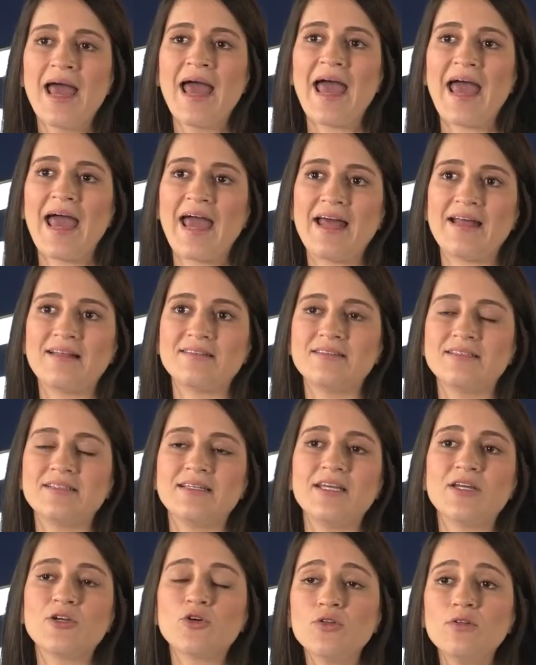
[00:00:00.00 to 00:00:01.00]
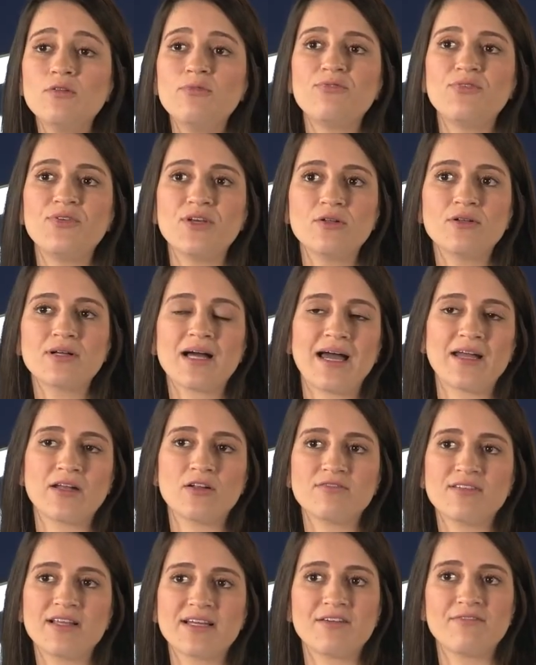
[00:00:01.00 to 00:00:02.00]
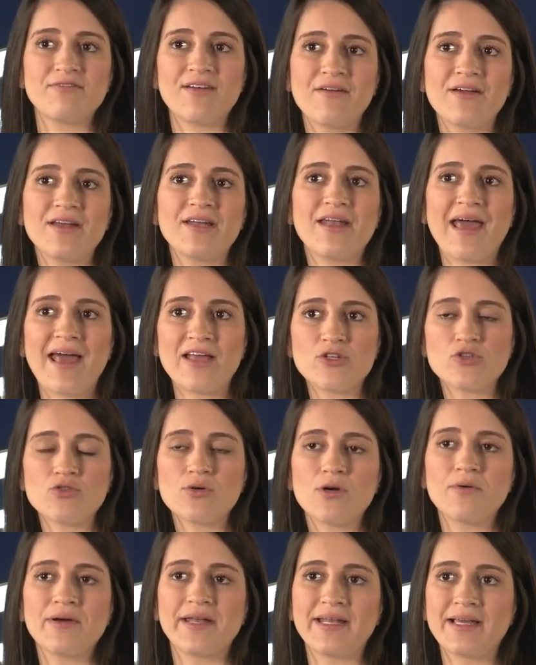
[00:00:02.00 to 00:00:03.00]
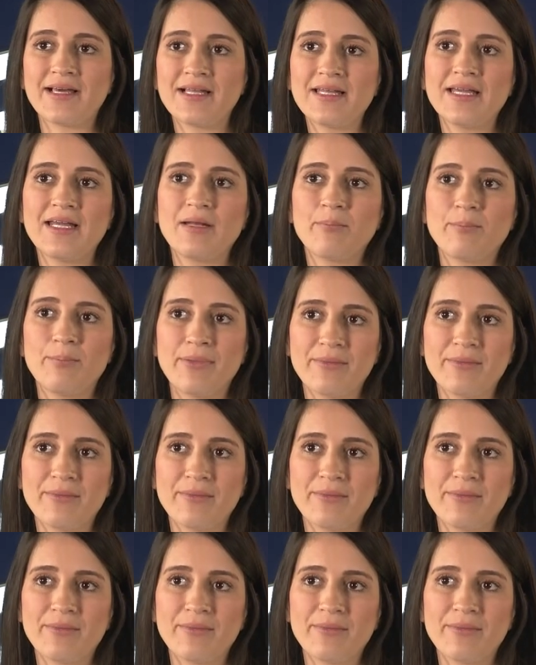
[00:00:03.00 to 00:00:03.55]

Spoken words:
And it could feel kind of like a very natural and clean